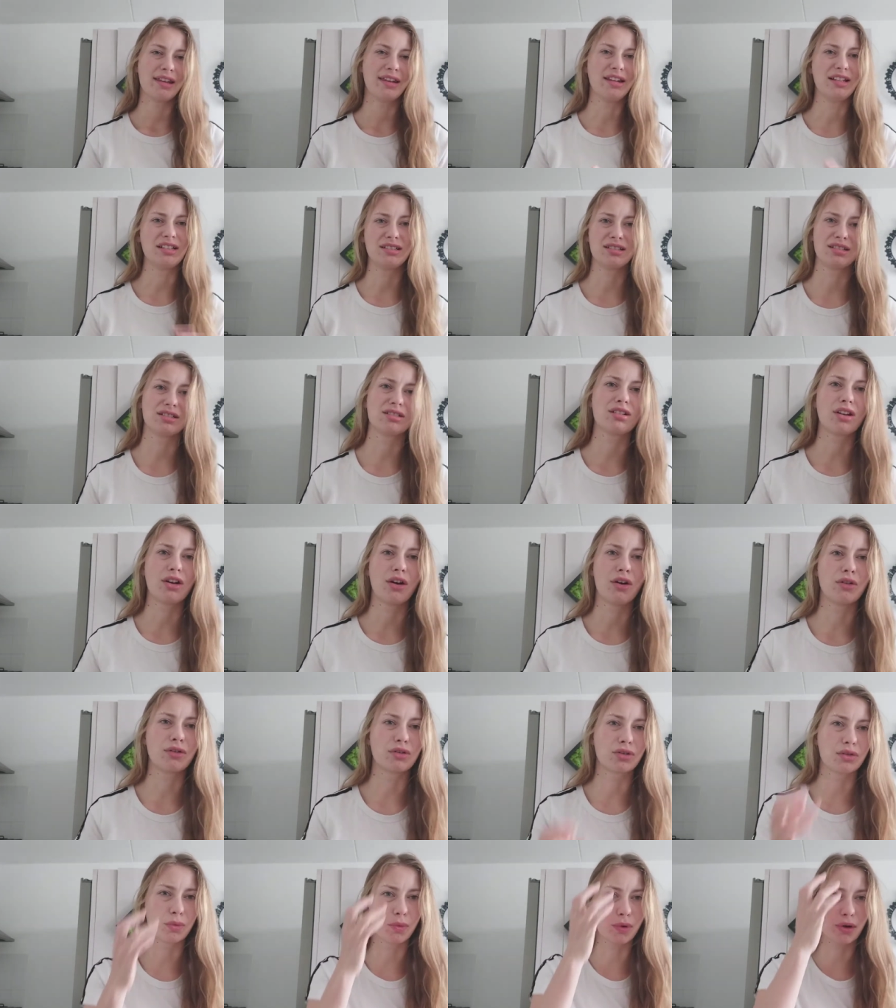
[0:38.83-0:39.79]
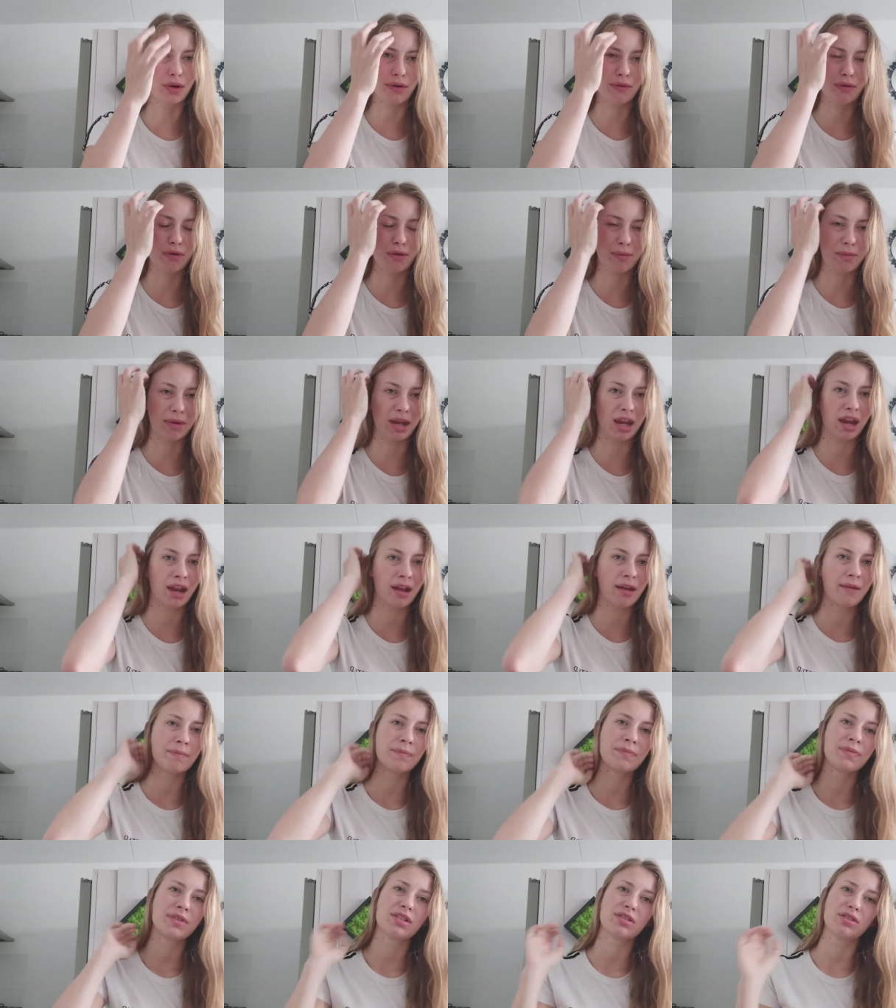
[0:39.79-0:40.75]
this isn't going to work for me.
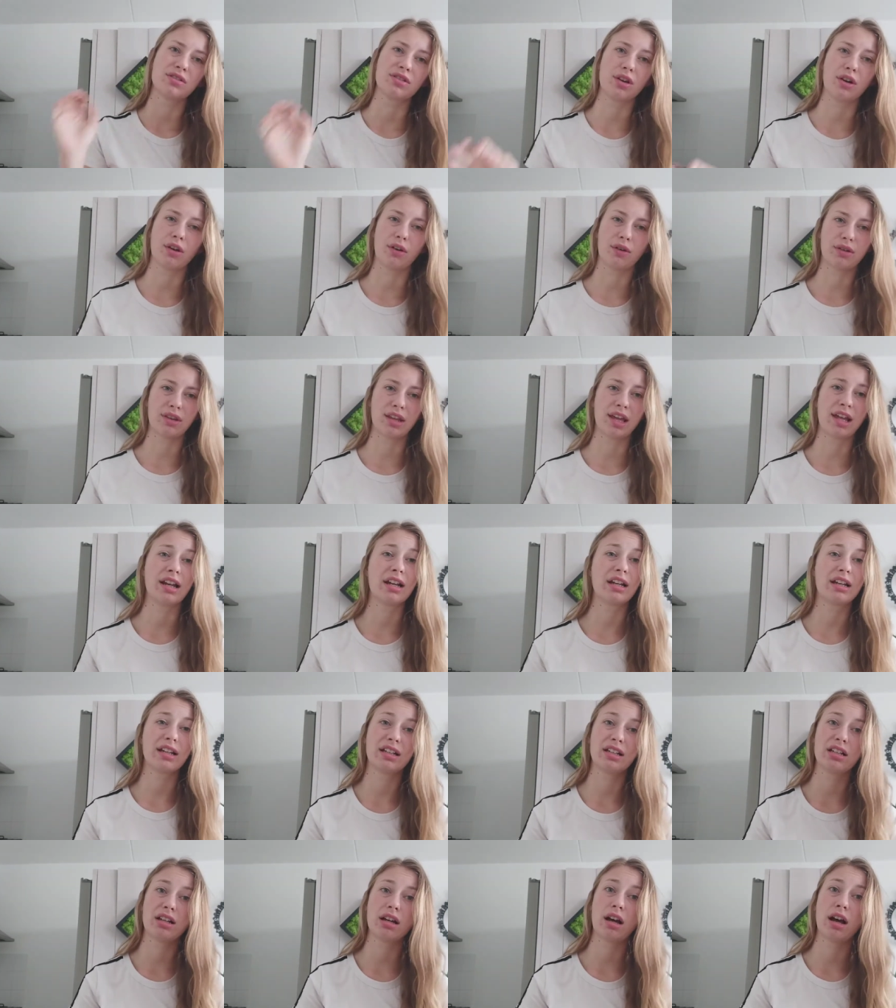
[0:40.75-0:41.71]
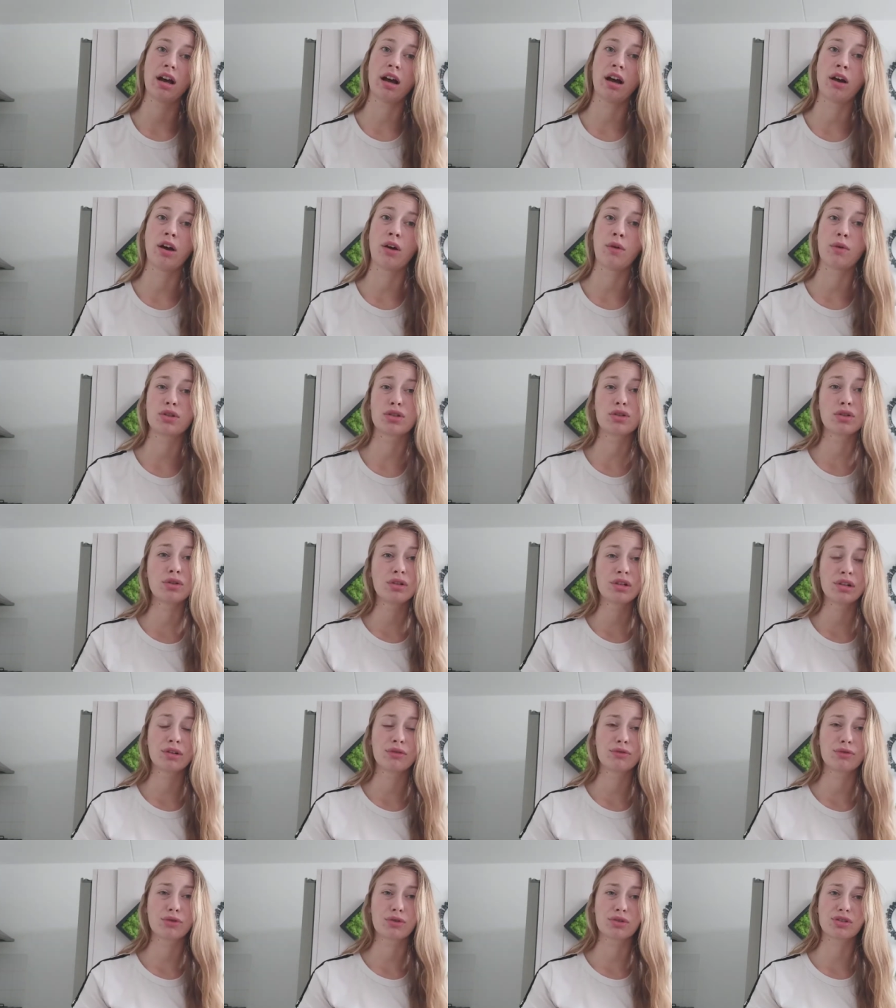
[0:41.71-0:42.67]
So then I was
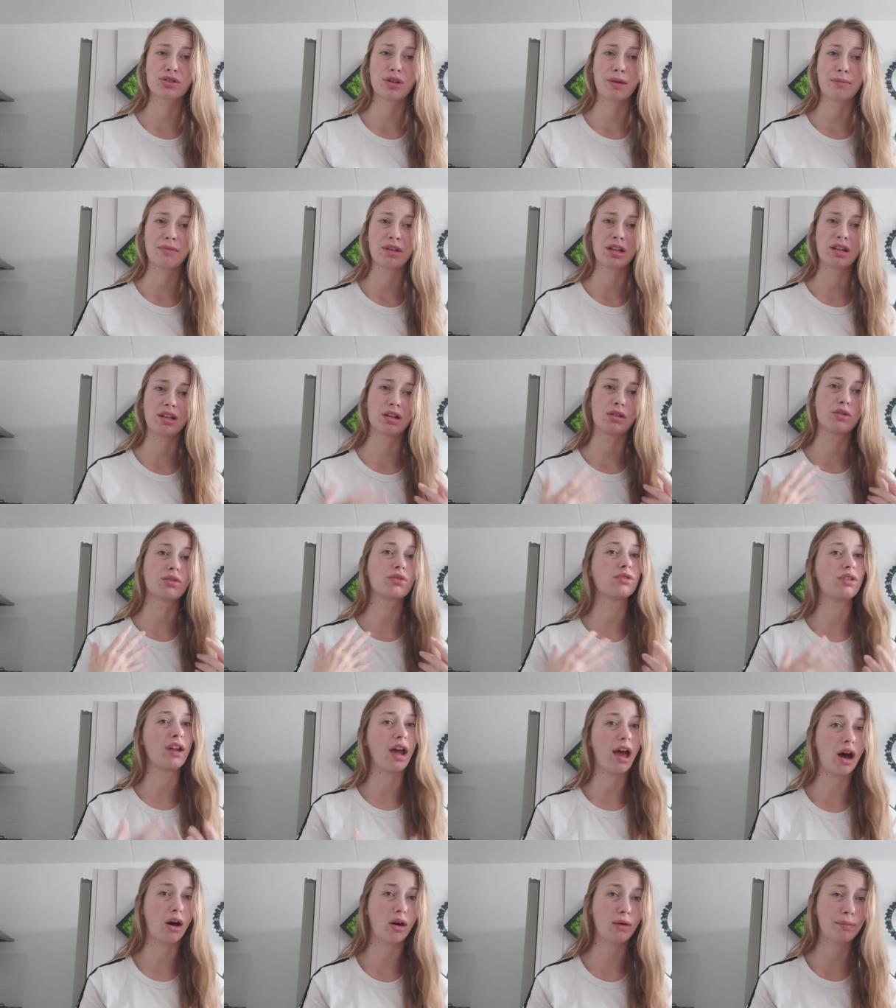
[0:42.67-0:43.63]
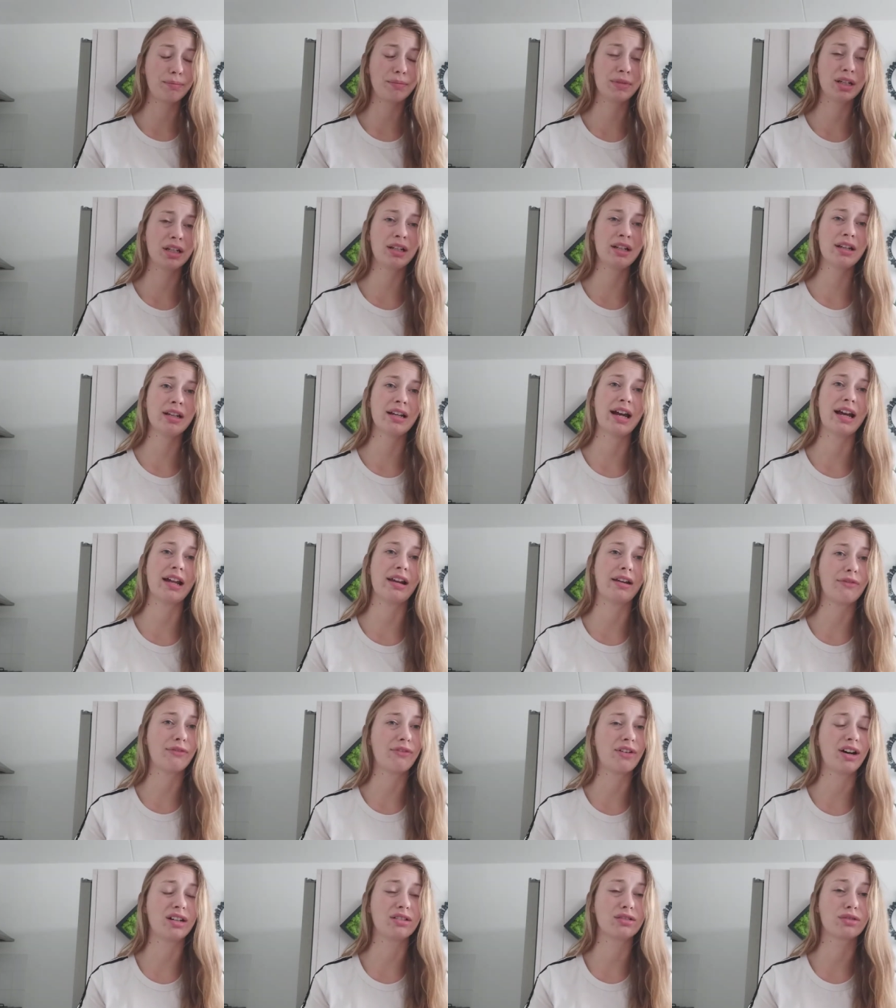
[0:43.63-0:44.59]
looking for something that could help me and I
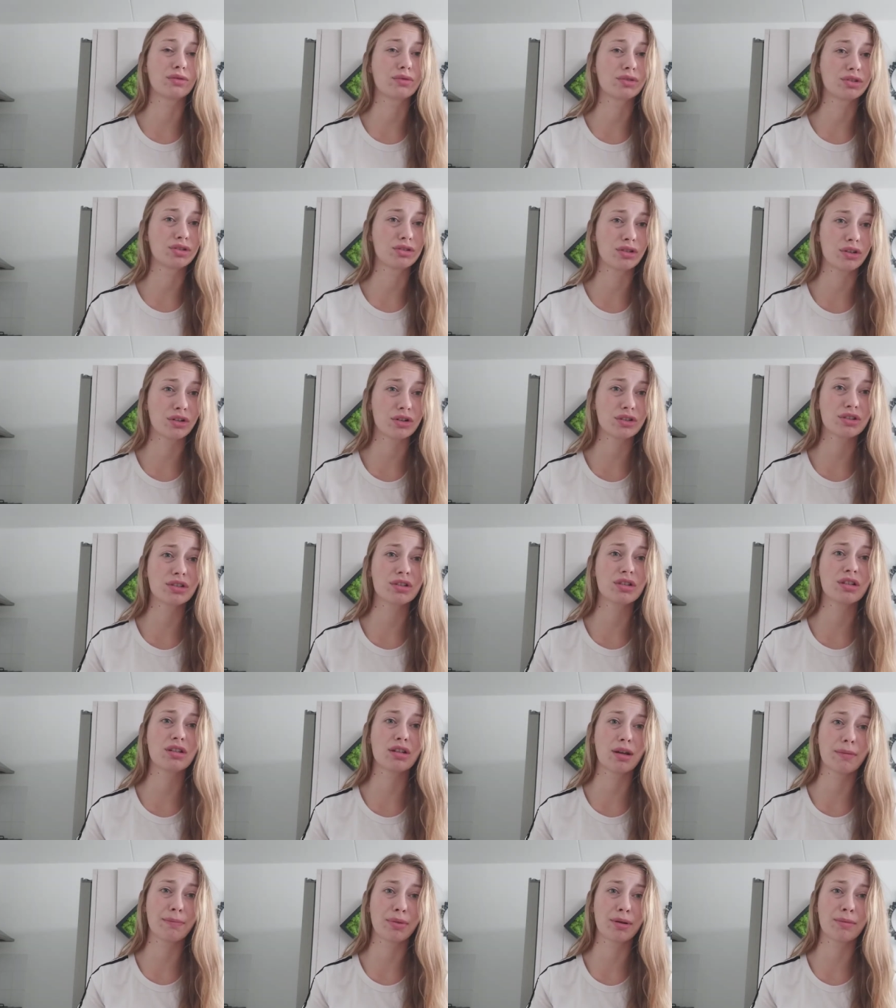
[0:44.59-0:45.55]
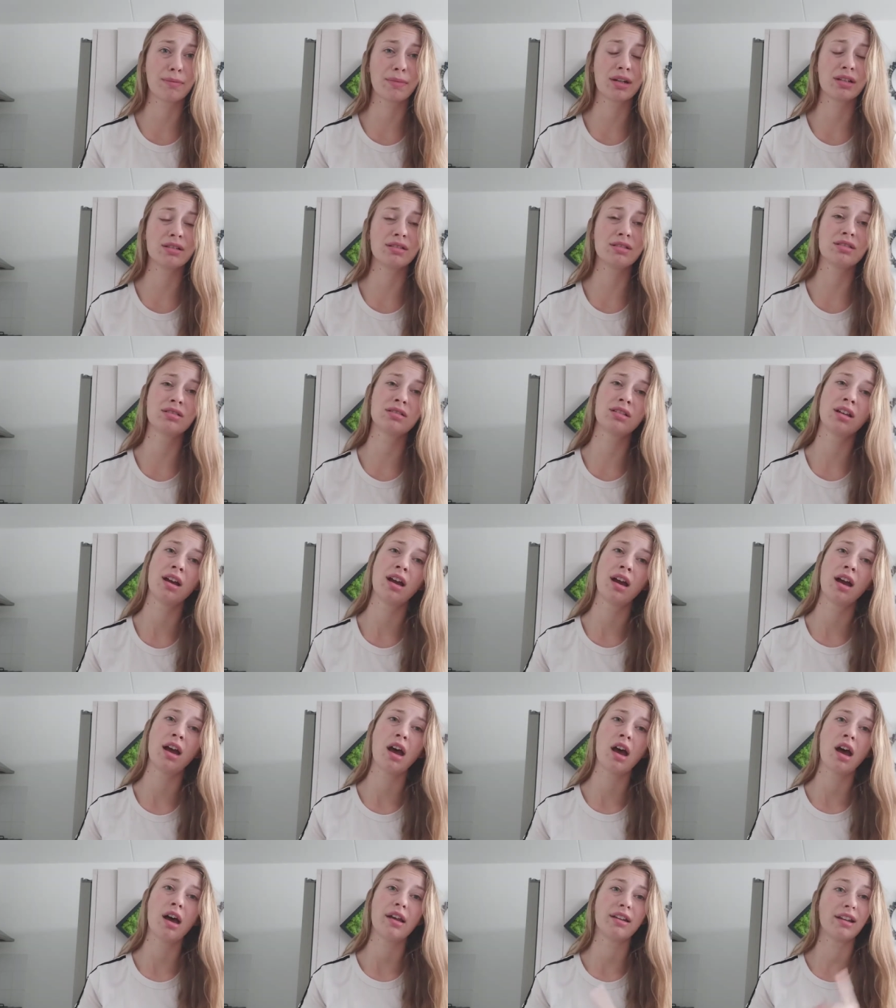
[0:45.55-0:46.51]
found the Resurge supplements.
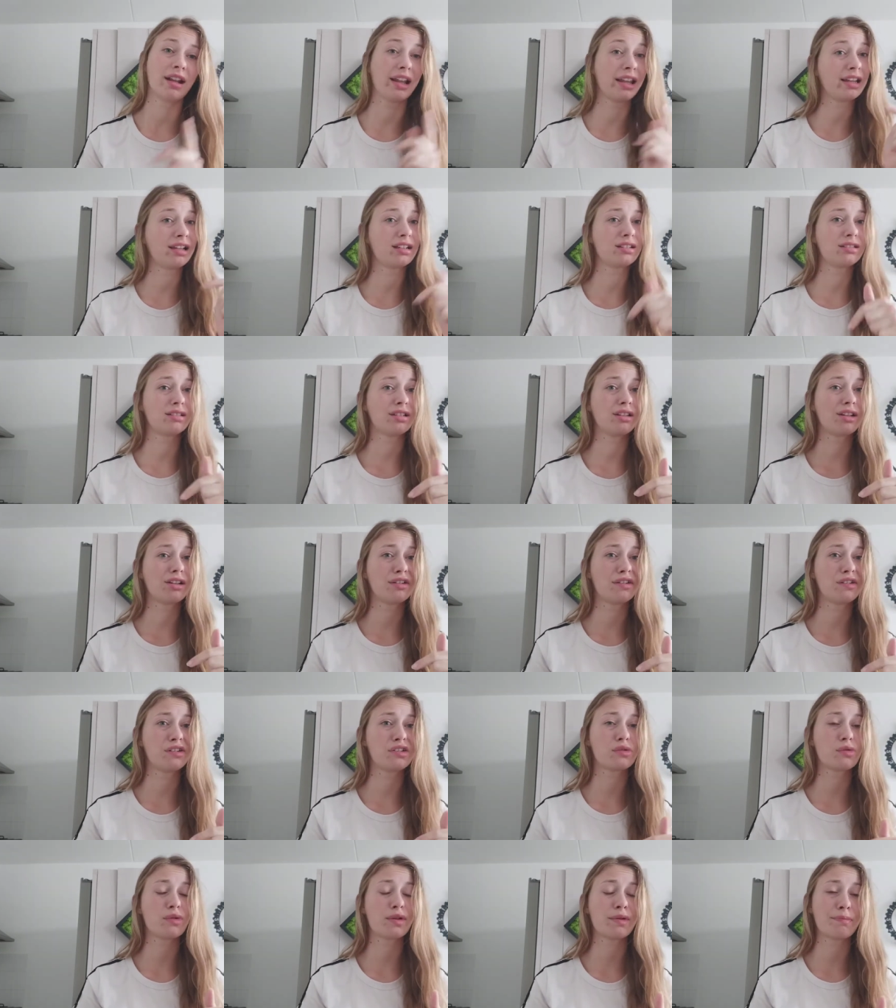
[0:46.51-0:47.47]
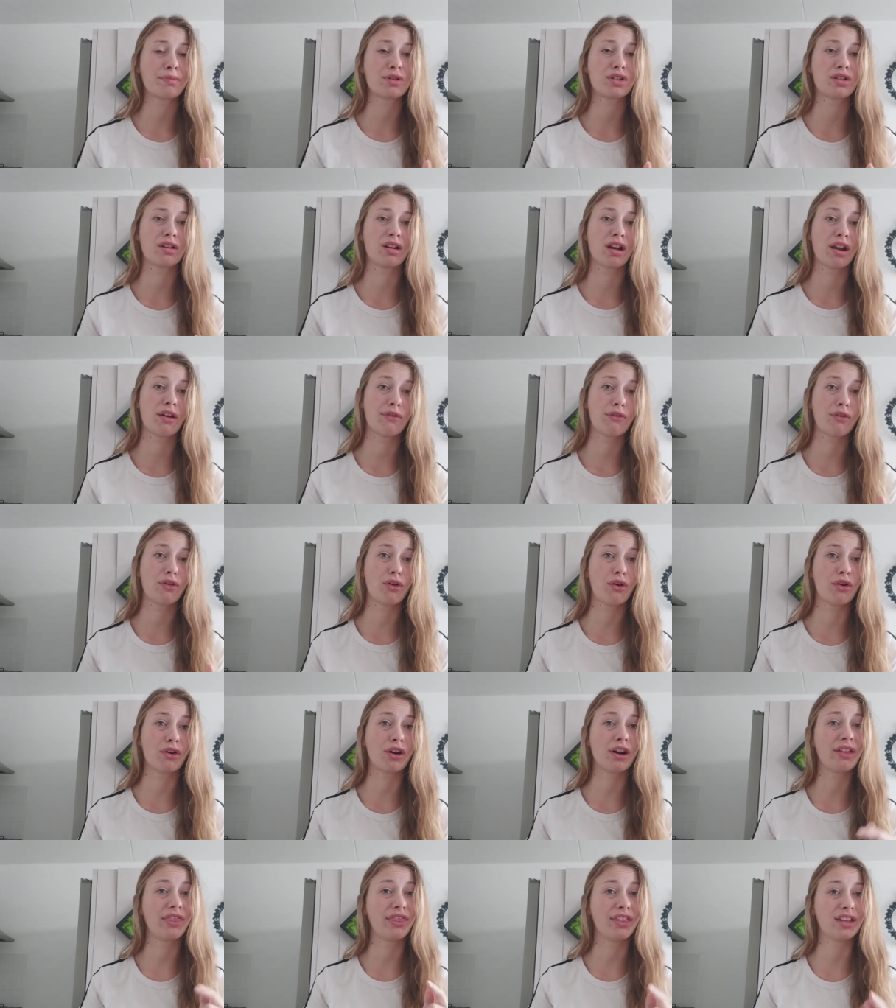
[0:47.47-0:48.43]
The link is in the description
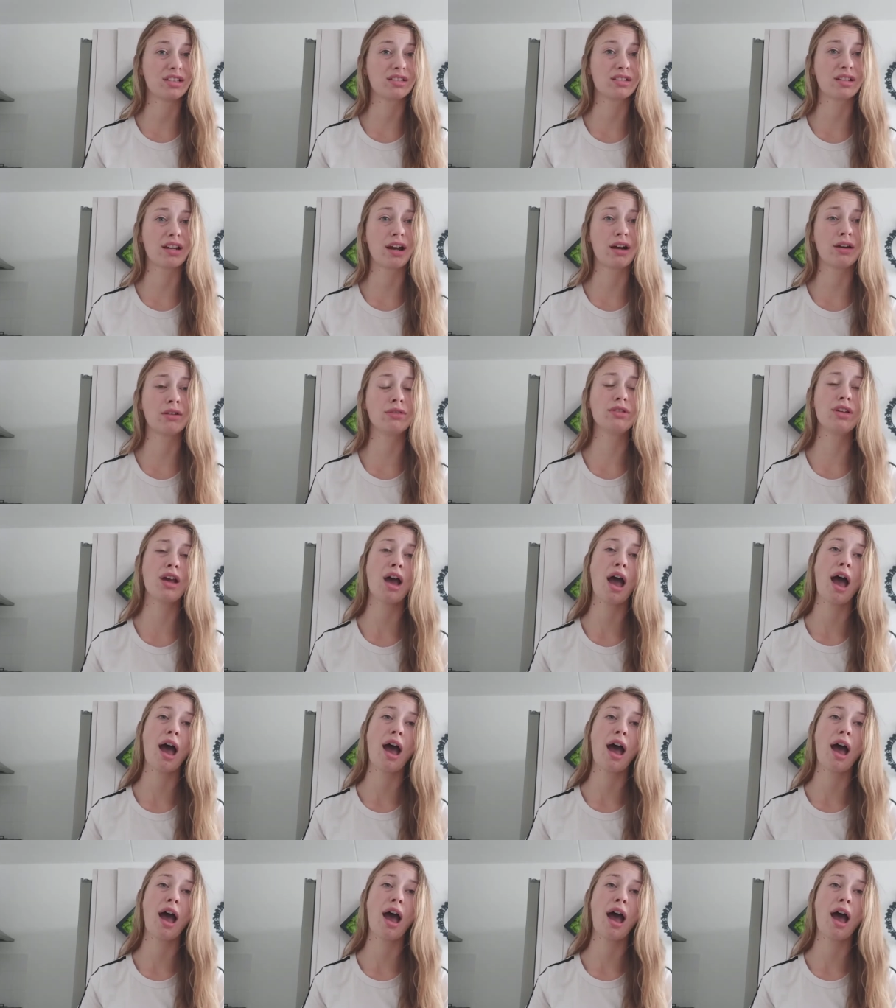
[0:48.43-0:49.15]
for a discount.